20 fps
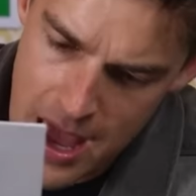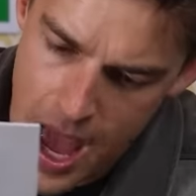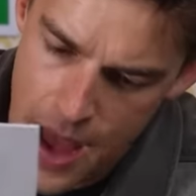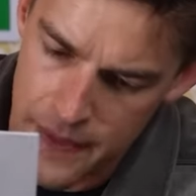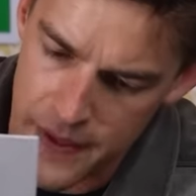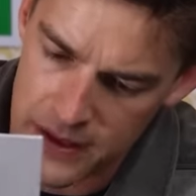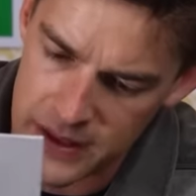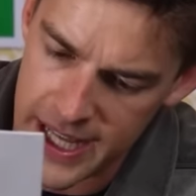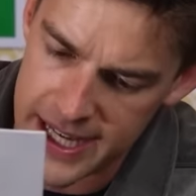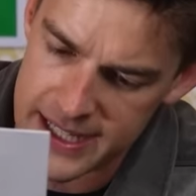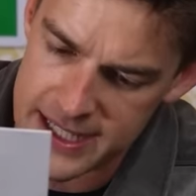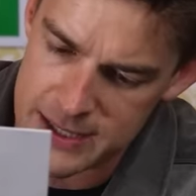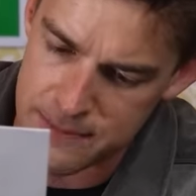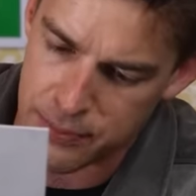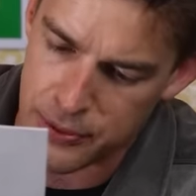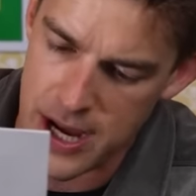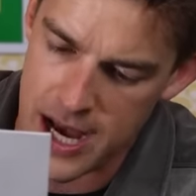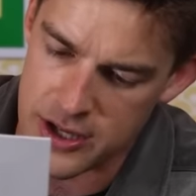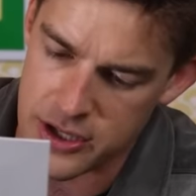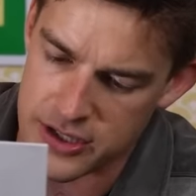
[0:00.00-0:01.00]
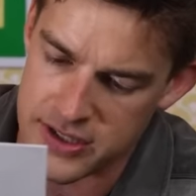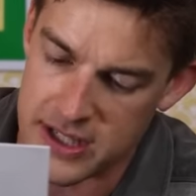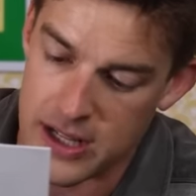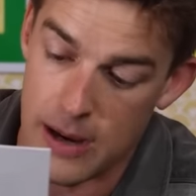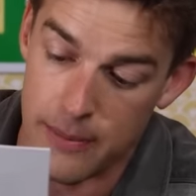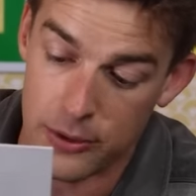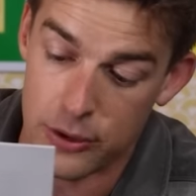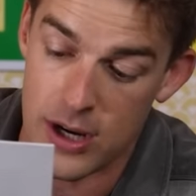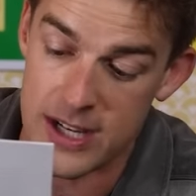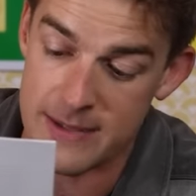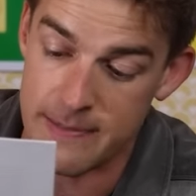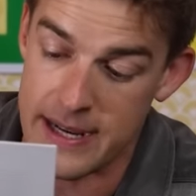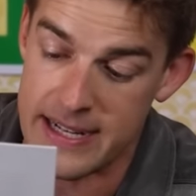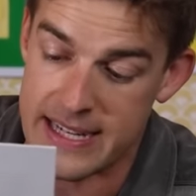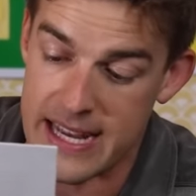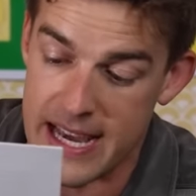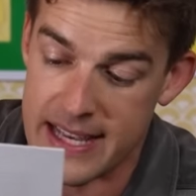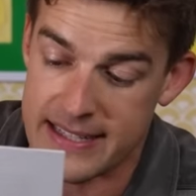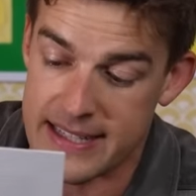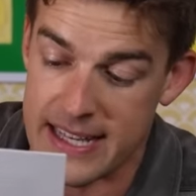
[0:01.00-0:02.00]
And the latest project to come across my
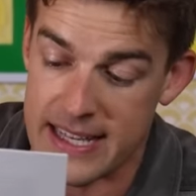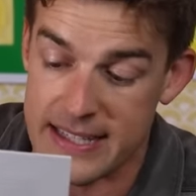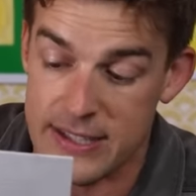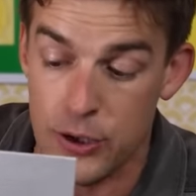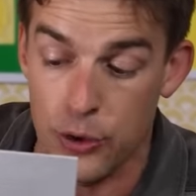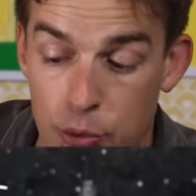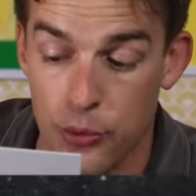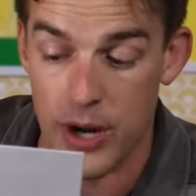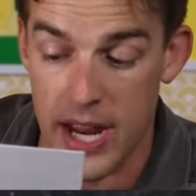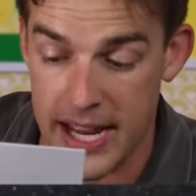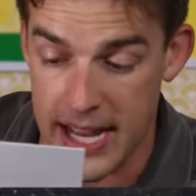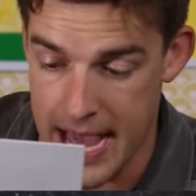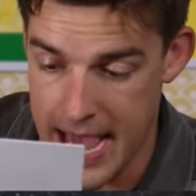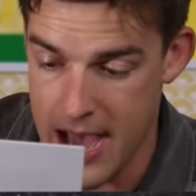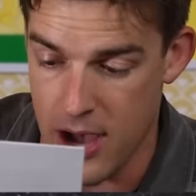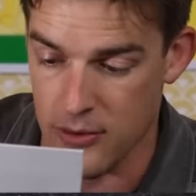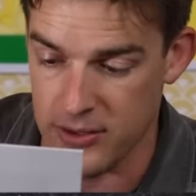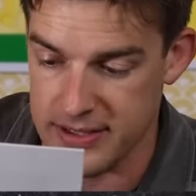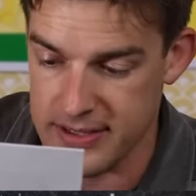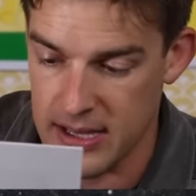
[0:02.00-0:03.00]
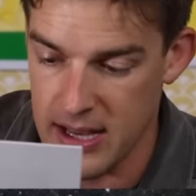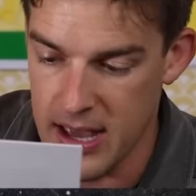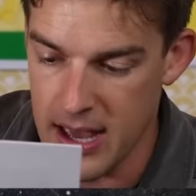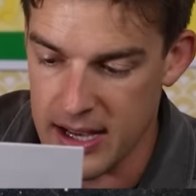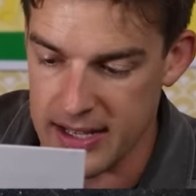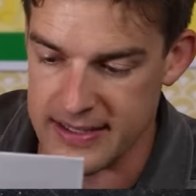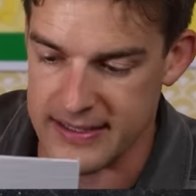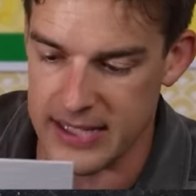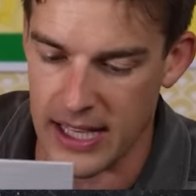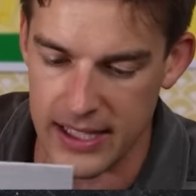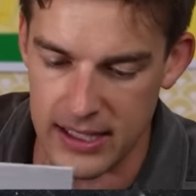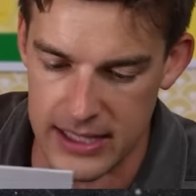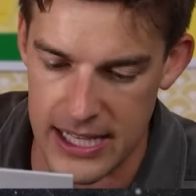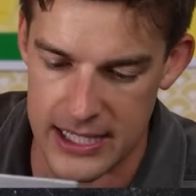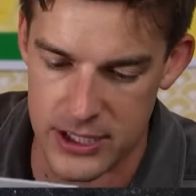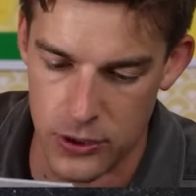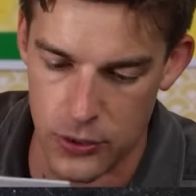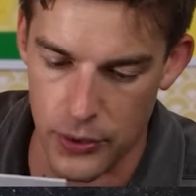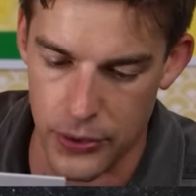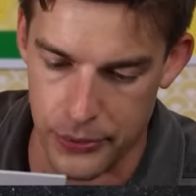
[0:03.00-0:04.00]
desk is Grey House, a
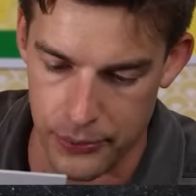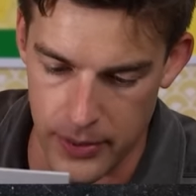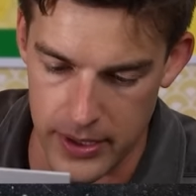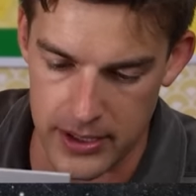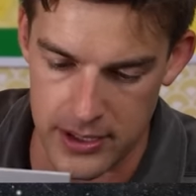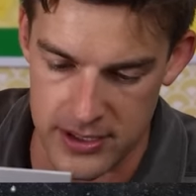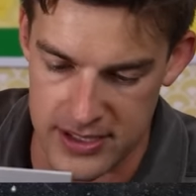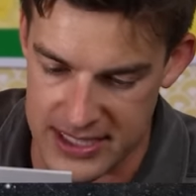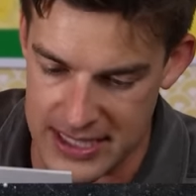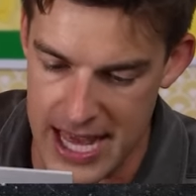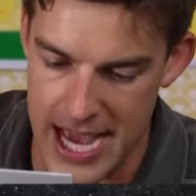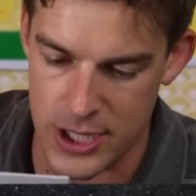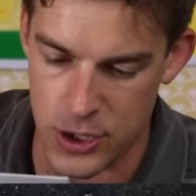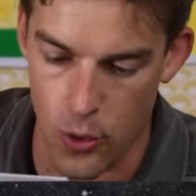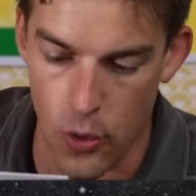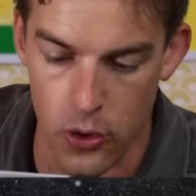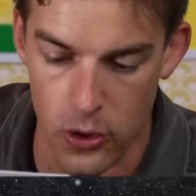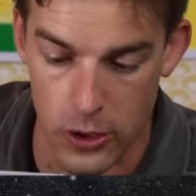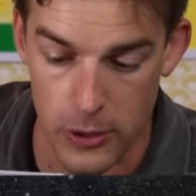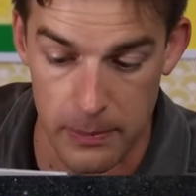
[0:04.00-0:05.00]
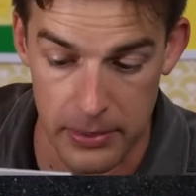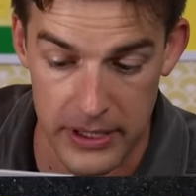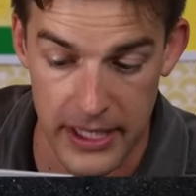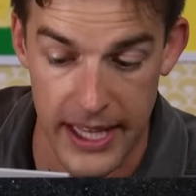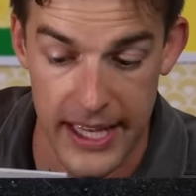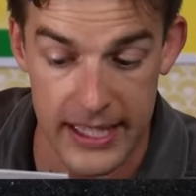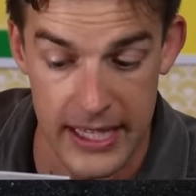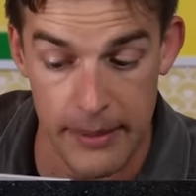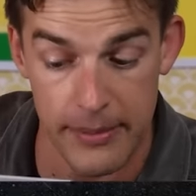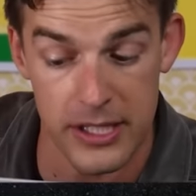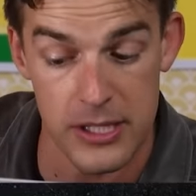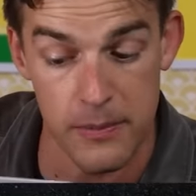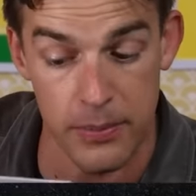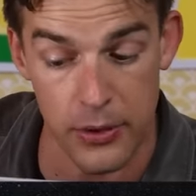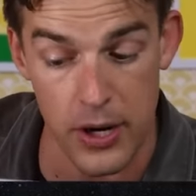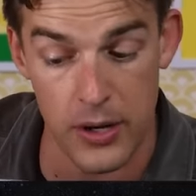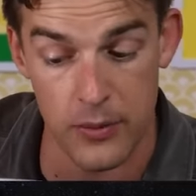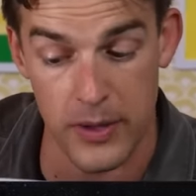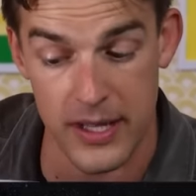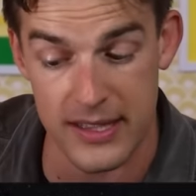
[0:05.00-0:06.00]
psychological thriller/horror play coming to
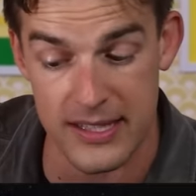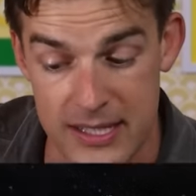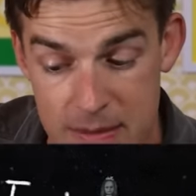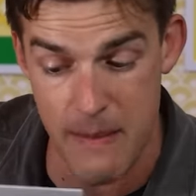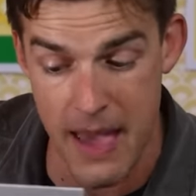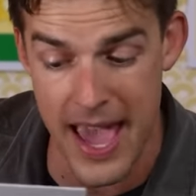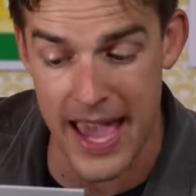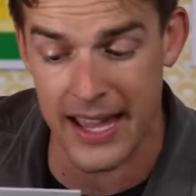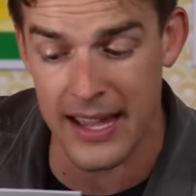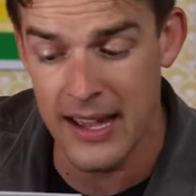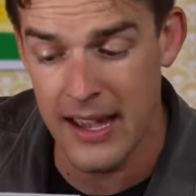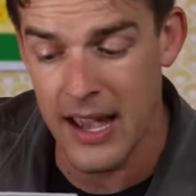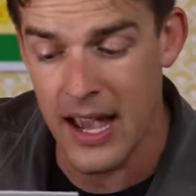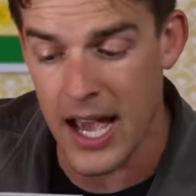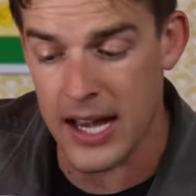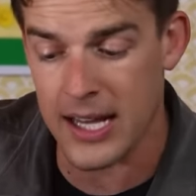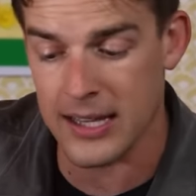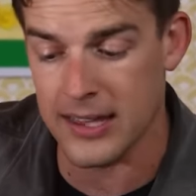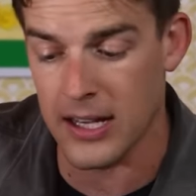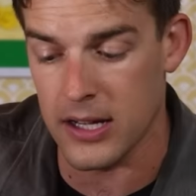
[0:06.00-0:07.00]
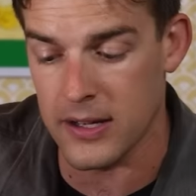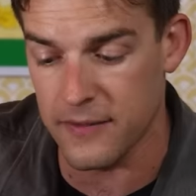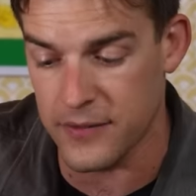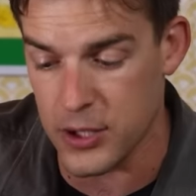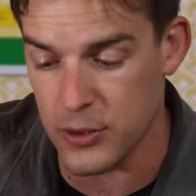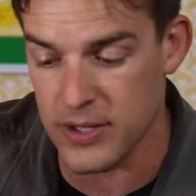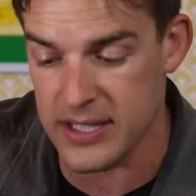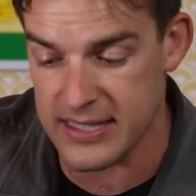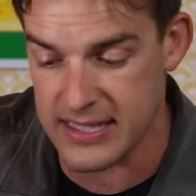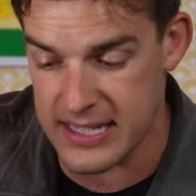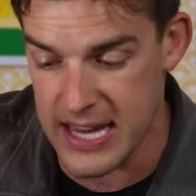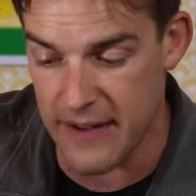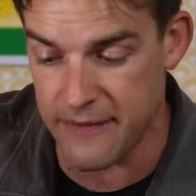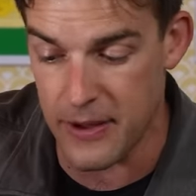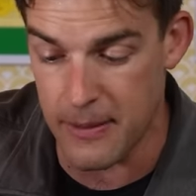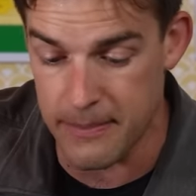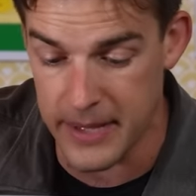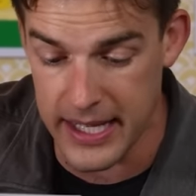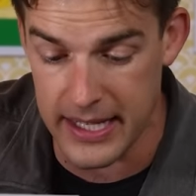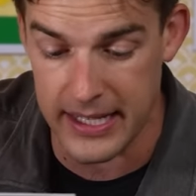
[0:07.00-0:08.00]
Broadway this May, and I thought of you and Steph
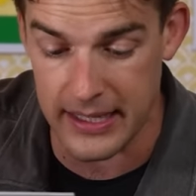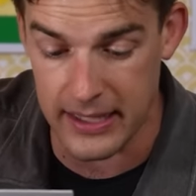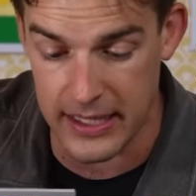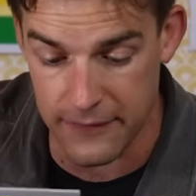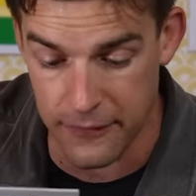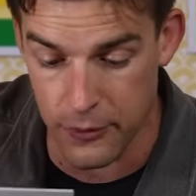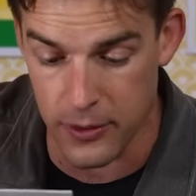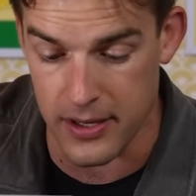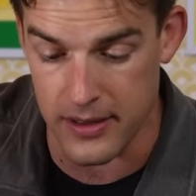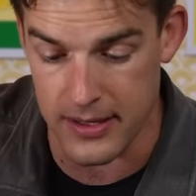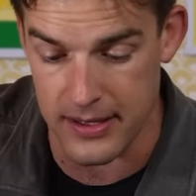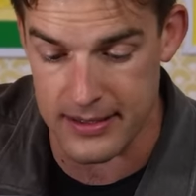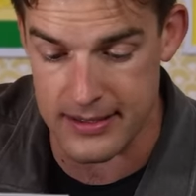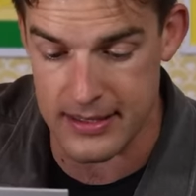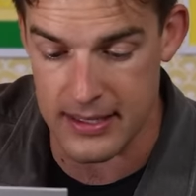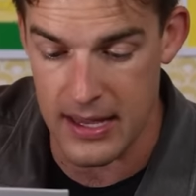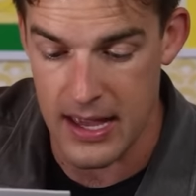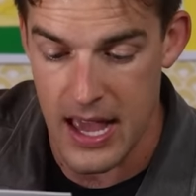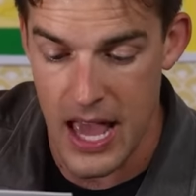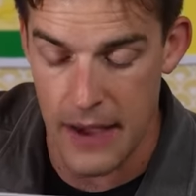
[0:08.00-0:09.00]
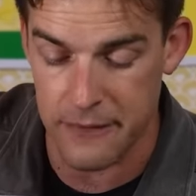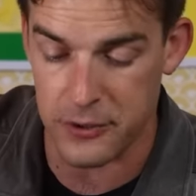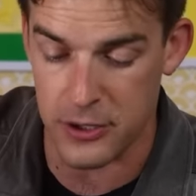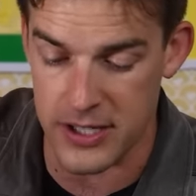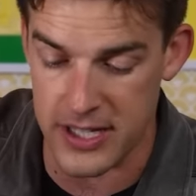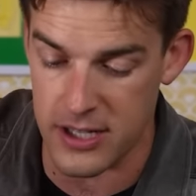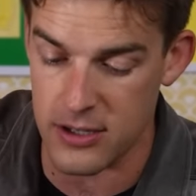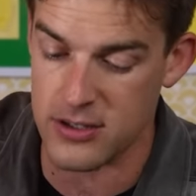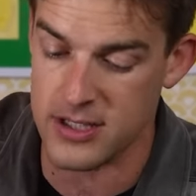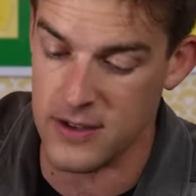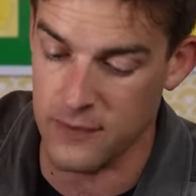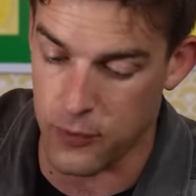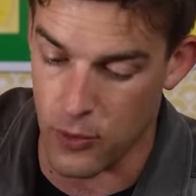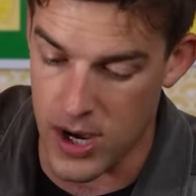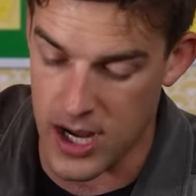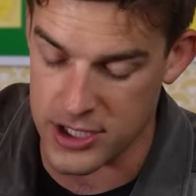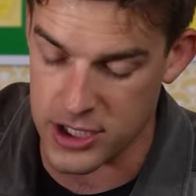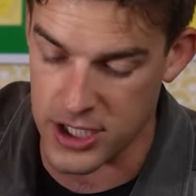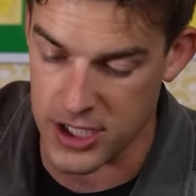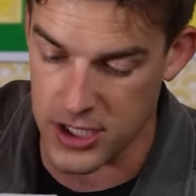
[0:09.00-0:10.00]
immediately for this. After years of
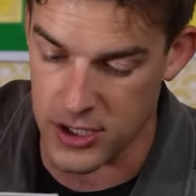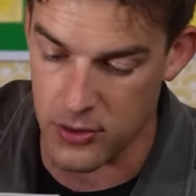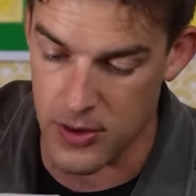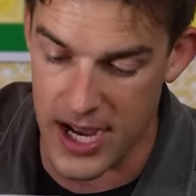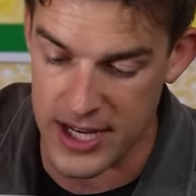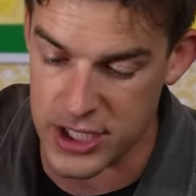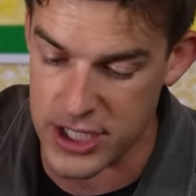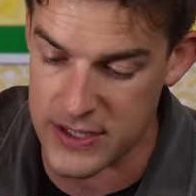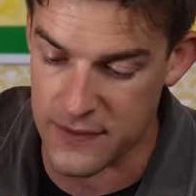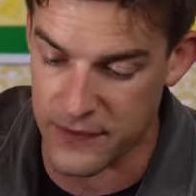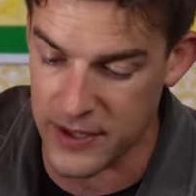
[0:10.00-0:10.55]
watching you, I just